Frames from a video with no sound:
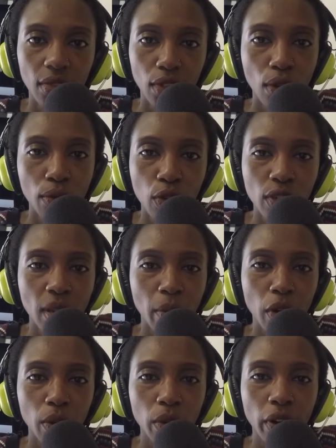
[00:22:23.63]
Of course, I'm
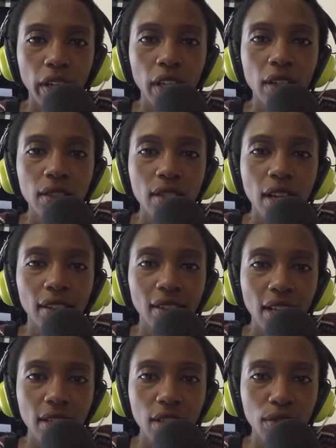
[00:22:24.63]
not wearing
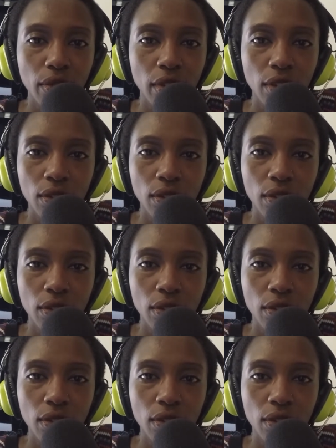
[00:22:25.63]
sunglasses for the